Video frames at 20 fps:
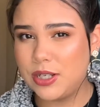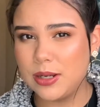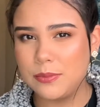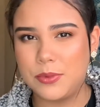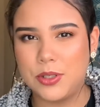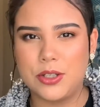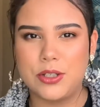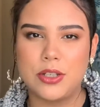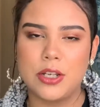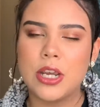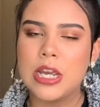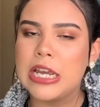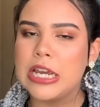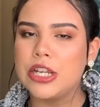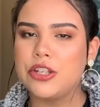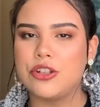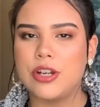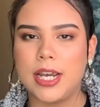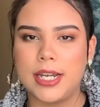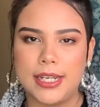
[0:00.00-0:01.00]
I'm just
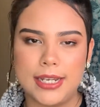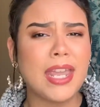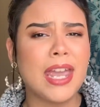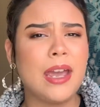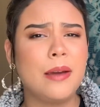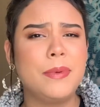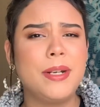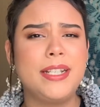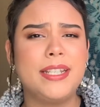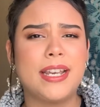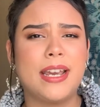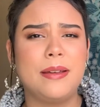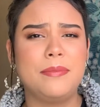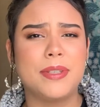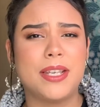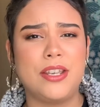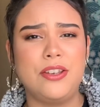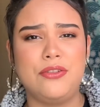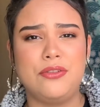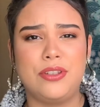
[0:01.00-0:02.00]
tracking how many times
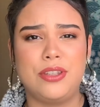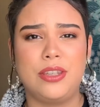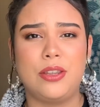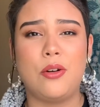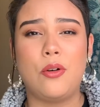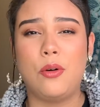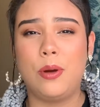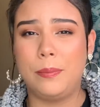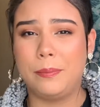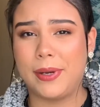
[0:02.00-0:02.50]
I used the whole